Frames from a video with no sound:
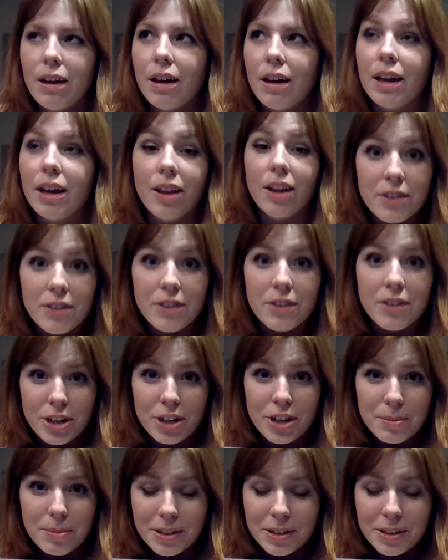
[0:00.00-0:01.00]
I love this
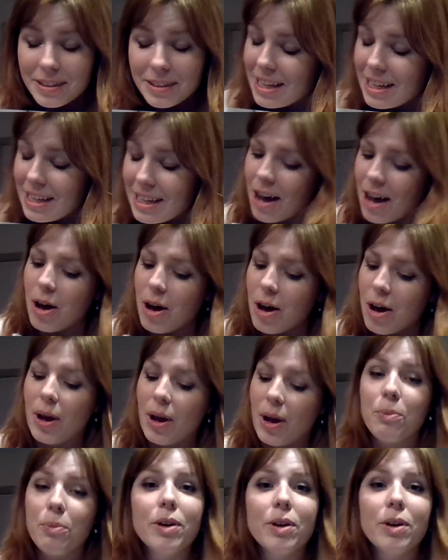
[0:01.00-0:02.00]
chapter. I
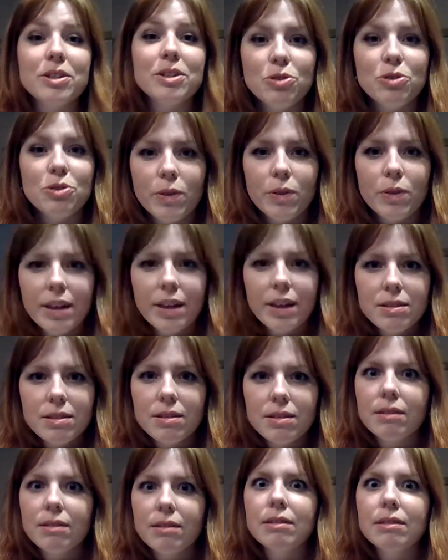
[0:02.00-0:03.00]
hope you guys enjoy
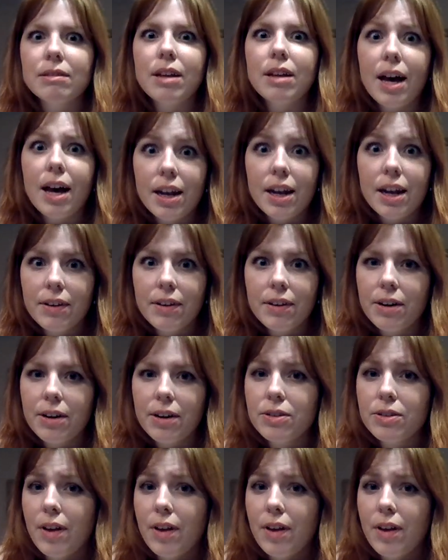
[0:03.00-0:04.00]
it. A lot of
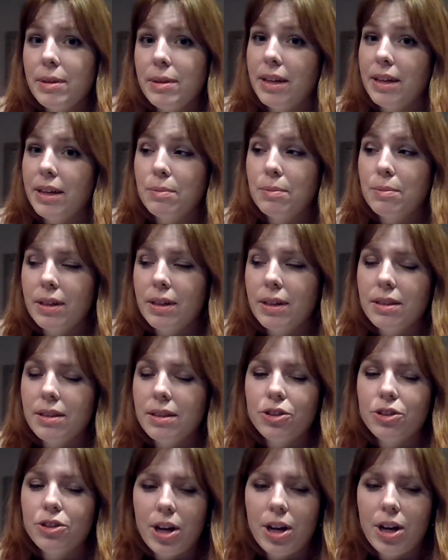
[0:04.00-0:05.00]
character development takes place in
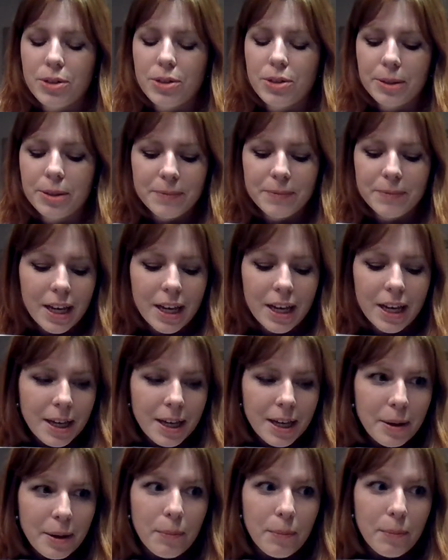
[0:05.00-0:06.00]
this chapter.
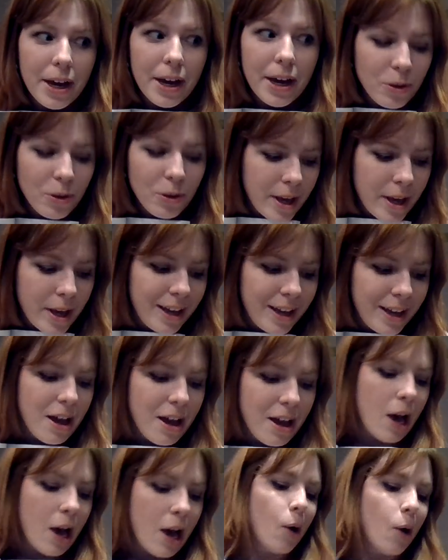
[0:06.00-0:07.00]
By the
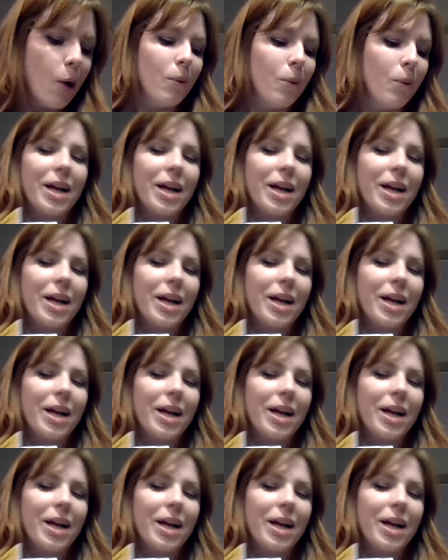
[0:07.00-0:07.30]
way, while